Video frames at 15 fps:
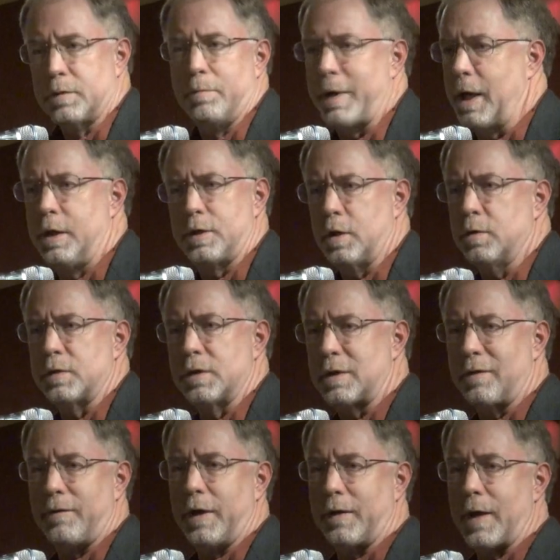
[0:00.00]
and banjos and
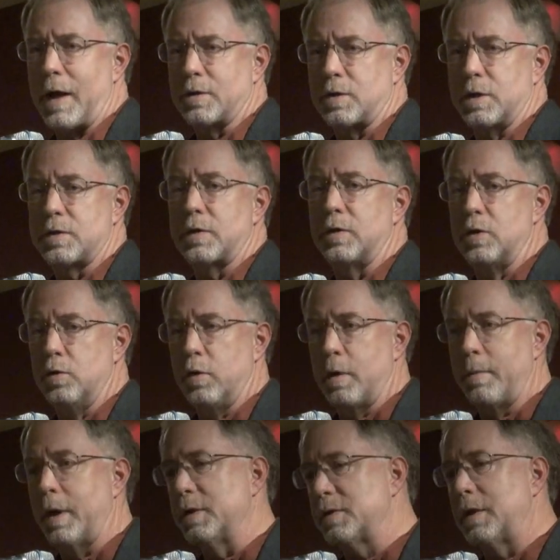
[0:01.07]
stuff like that. It's just the two of
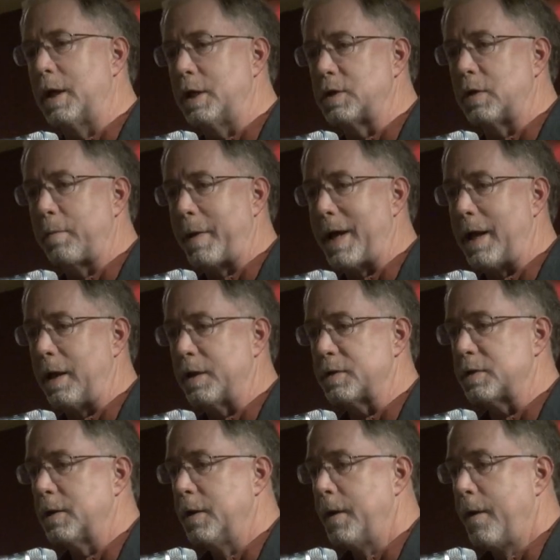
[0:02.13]
them on stage at the
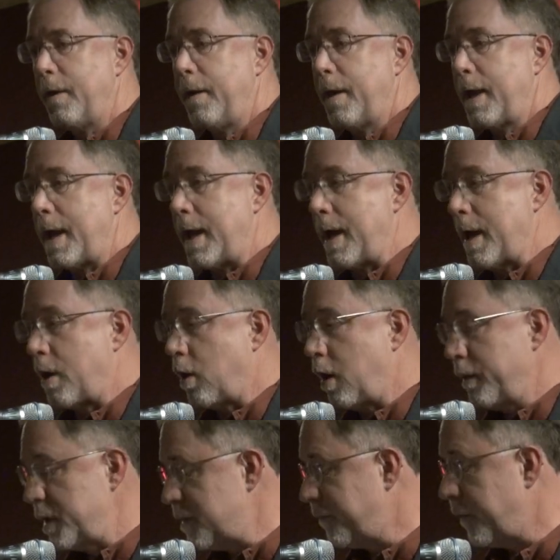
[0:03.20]
Palace. And
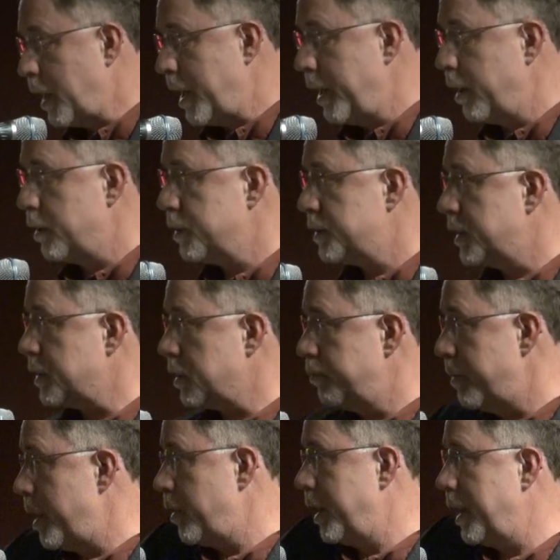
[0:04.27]
all these flyers, as
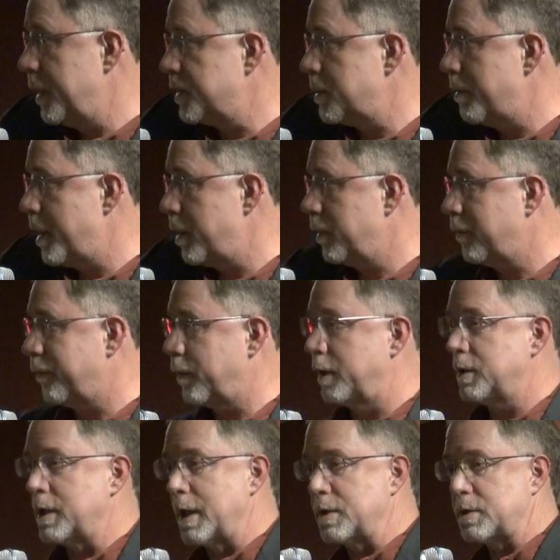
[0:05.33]
Mary has them out at the
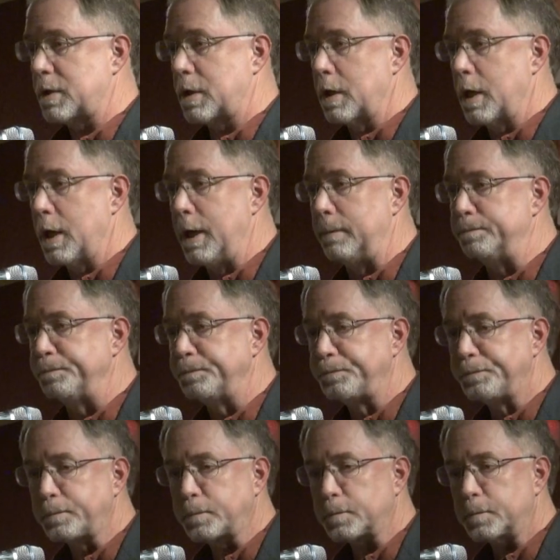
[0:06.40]
front desk, um,
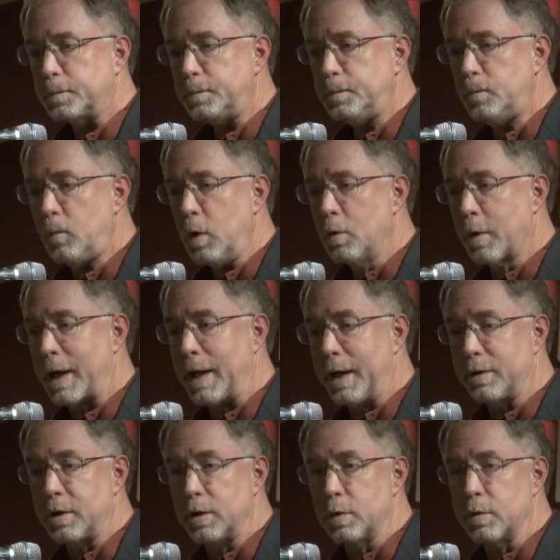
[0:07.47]
what I
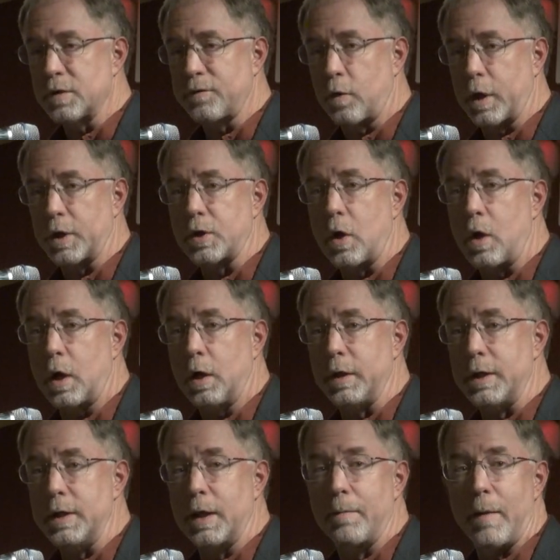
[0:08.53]
like to do is for Guitar
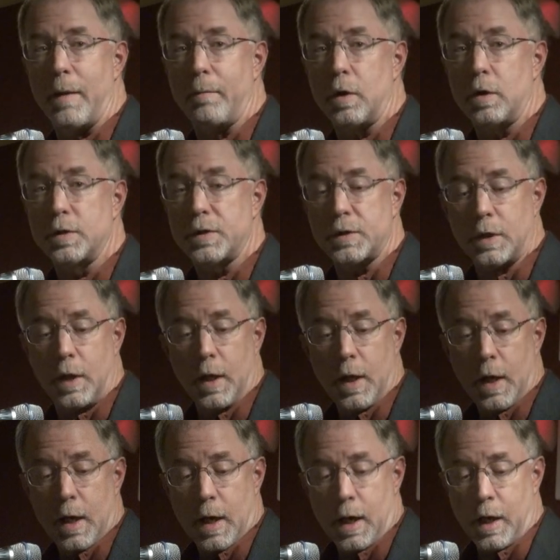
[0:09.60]
League members,
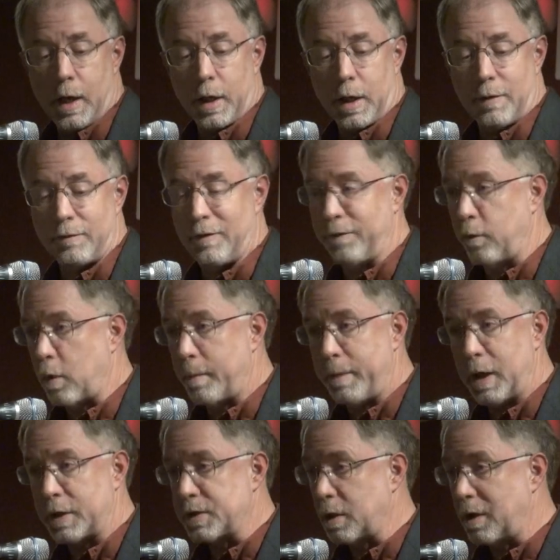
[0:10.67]
uh, give you four
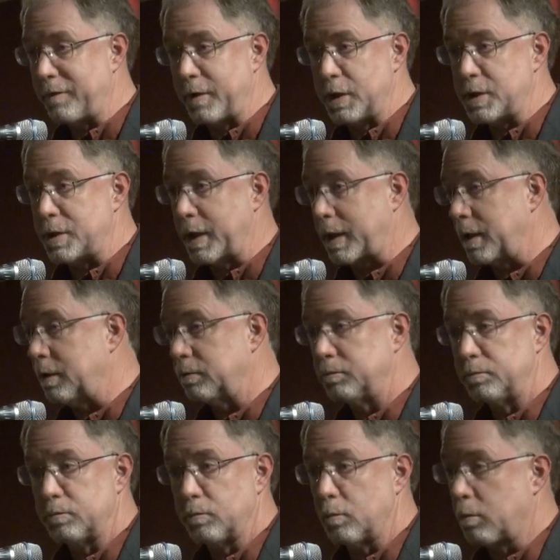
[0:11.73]
bucks off each ticket.
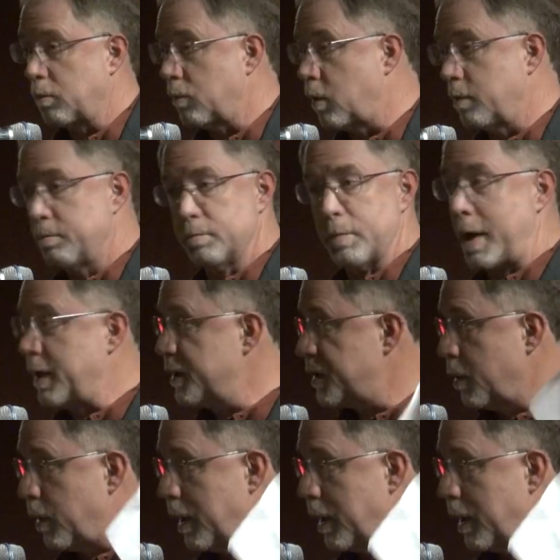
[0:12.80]
Many as you